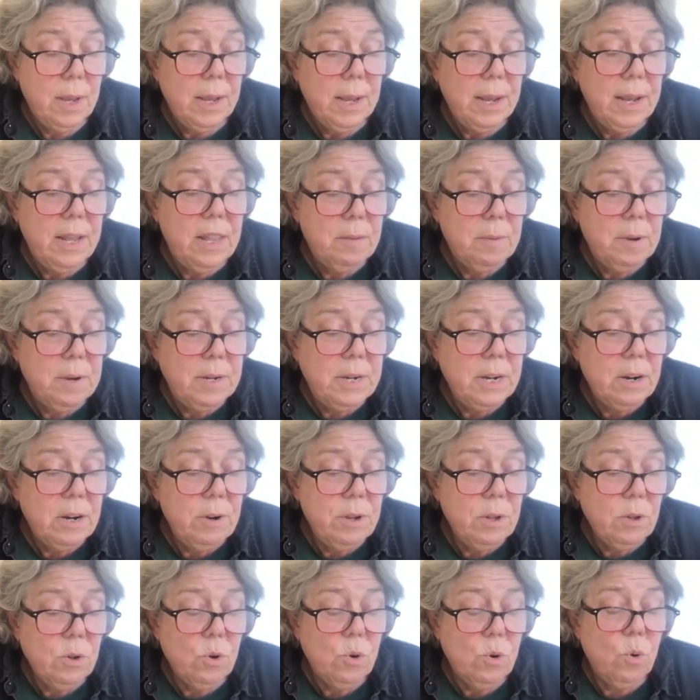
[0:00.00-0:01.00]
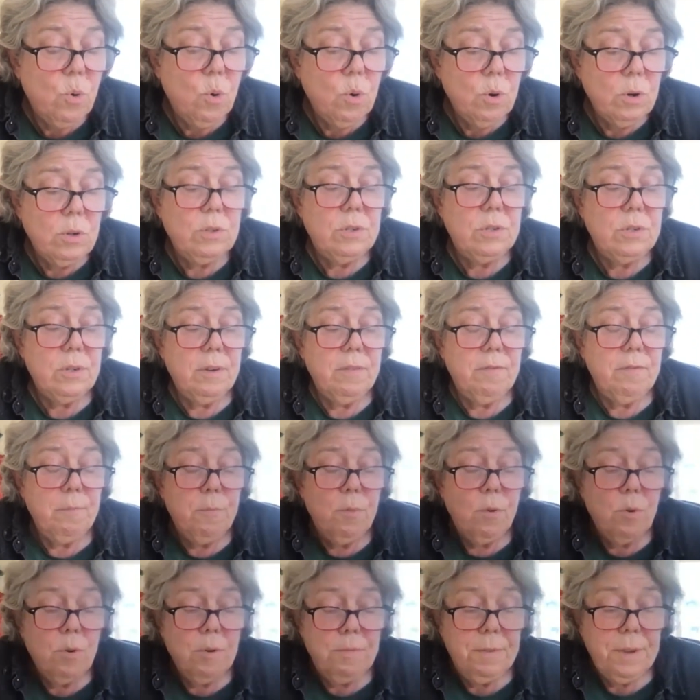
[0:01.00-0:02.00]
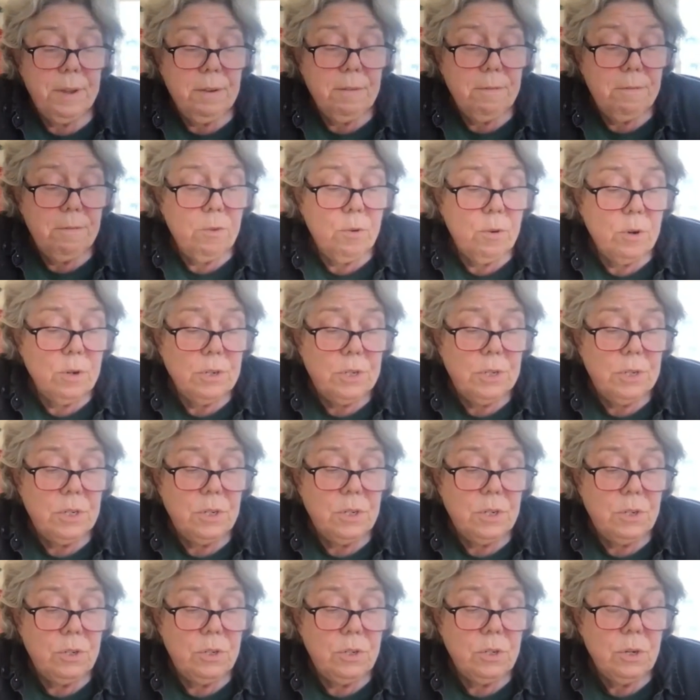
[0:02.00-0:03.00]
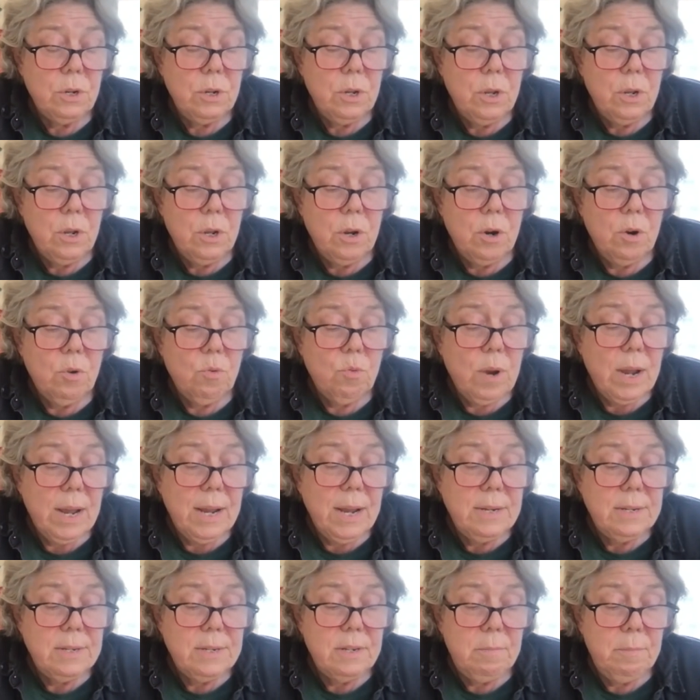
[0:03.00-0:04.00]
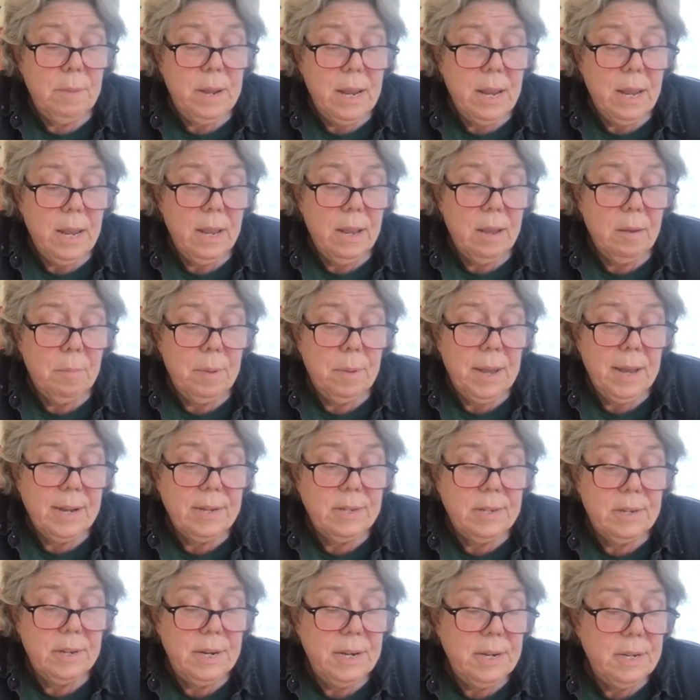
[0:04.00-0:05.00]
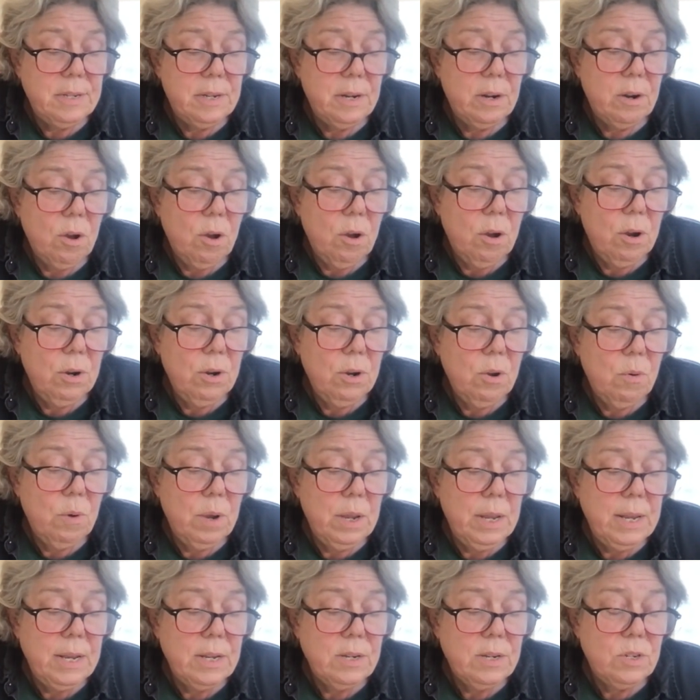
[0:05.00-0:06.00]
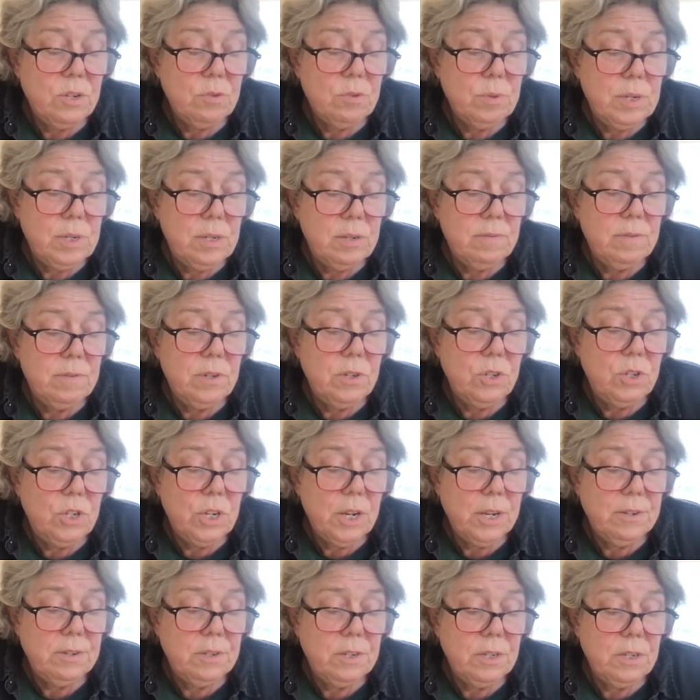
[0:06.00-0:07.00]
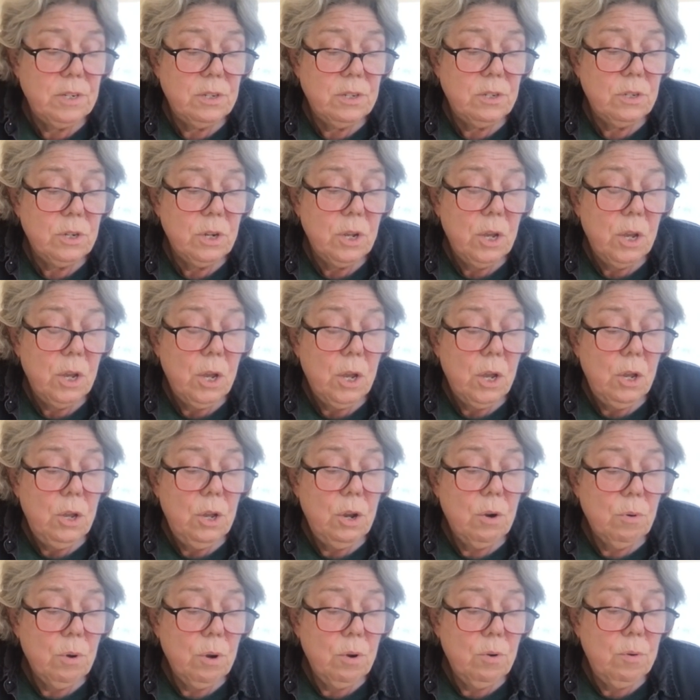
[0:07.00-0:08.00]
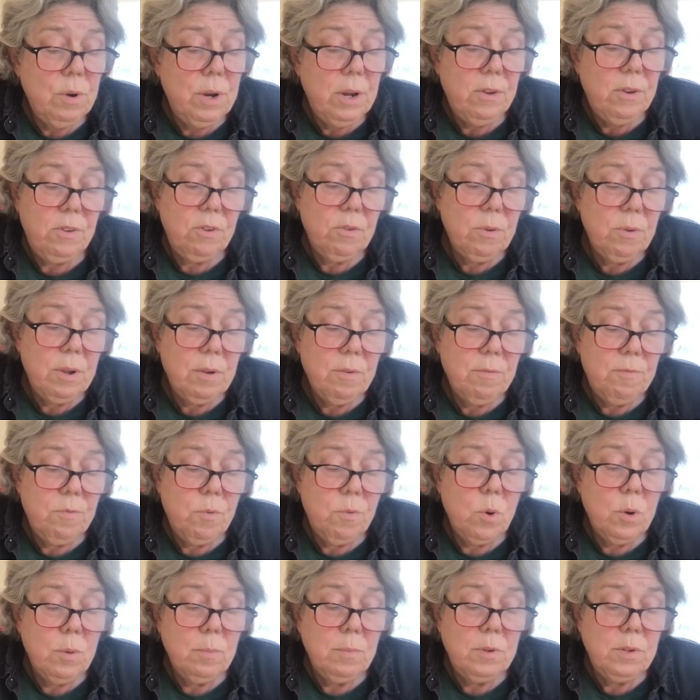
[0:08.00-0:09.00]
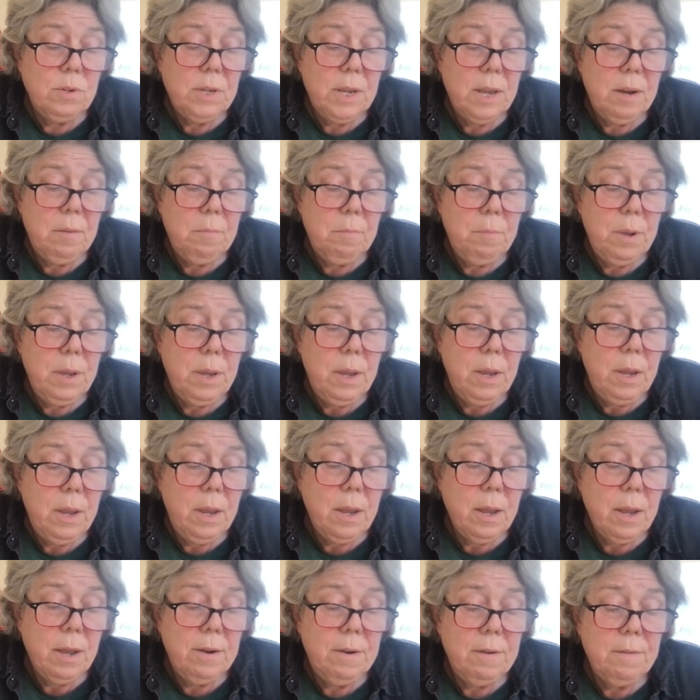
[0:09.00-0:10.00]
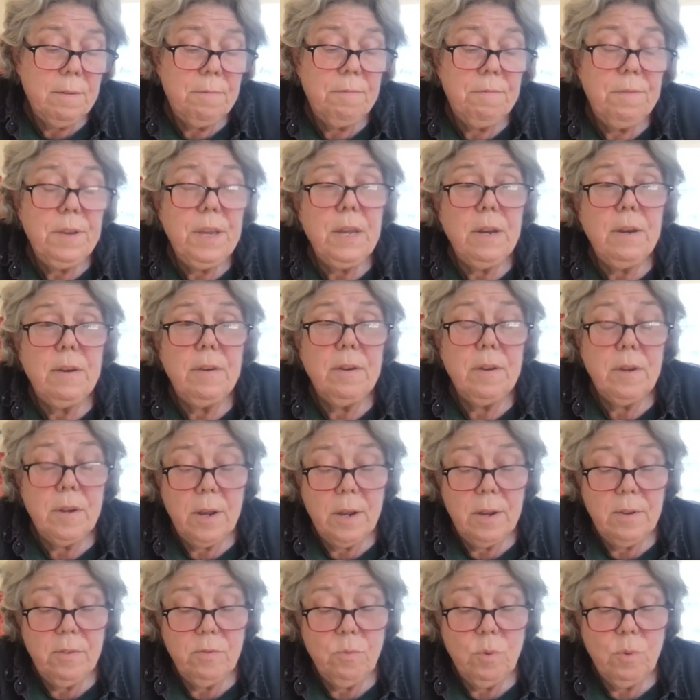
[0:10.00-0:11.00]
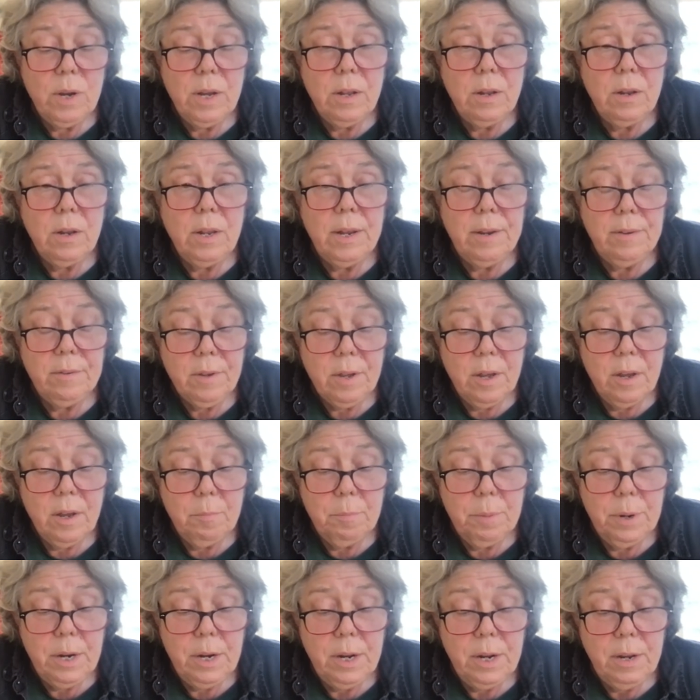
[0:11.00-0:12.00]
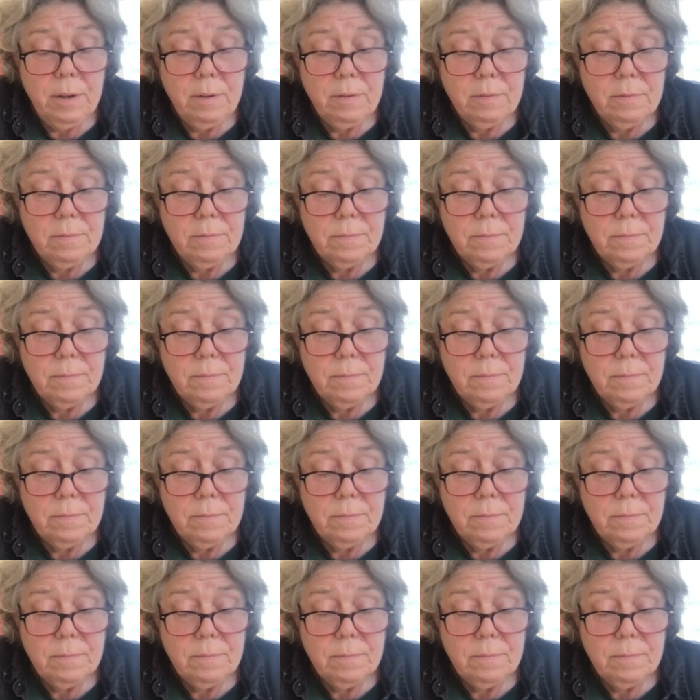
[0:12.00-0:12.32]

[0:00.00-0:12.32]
In the material course of morphing forces, horizon-making capacities, and ongoing histories of injustice, your own history of forms can be a defeat as well as company.